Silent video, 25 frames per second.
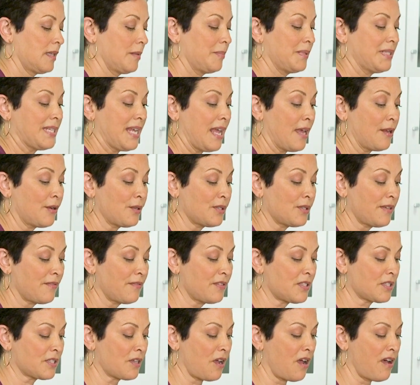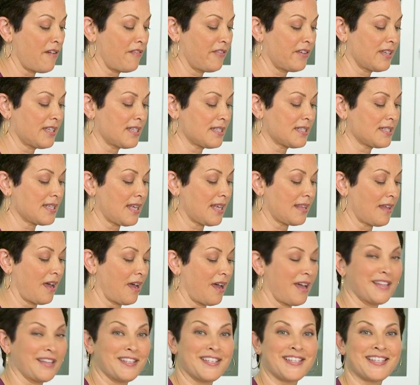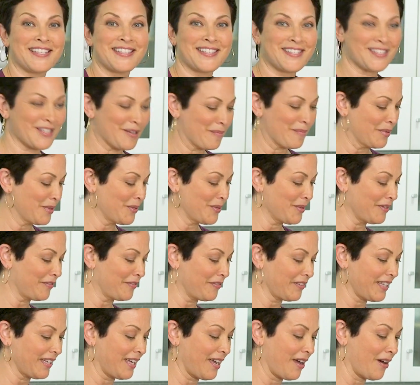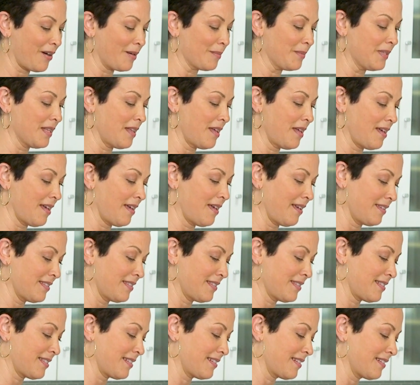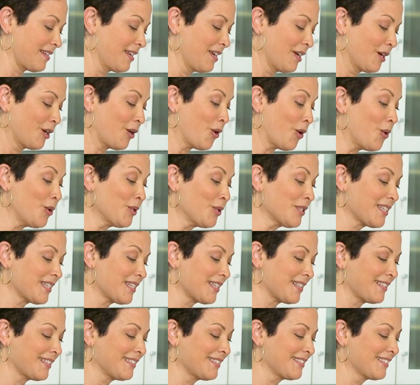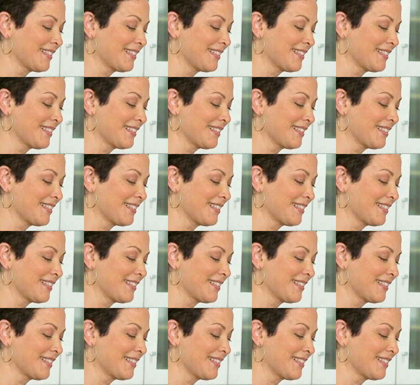the potatoes have softened and the onions are beautifully caramelized and golden.